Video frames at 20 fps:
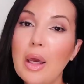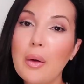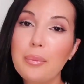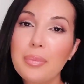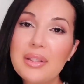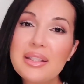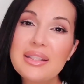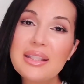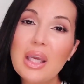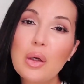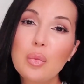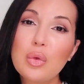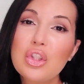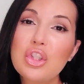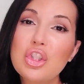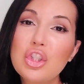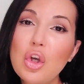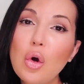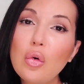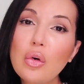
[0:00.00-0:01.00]
Now PCA
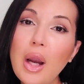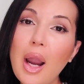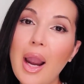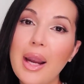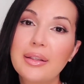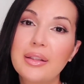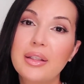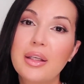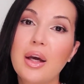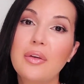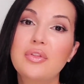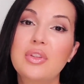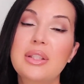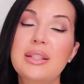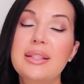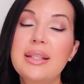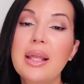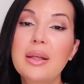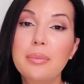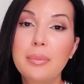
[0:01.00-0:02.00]
was so kind enough to
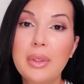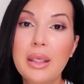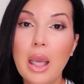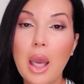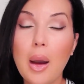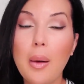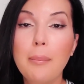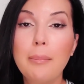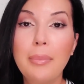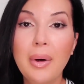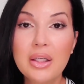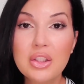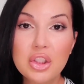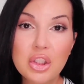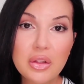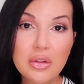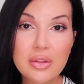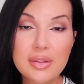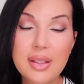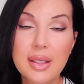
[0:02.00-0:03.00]
send me a bunch
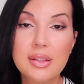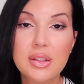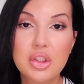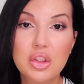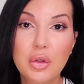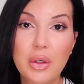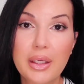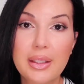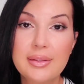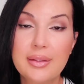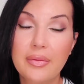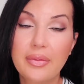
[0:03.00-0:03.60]
of their sunscreens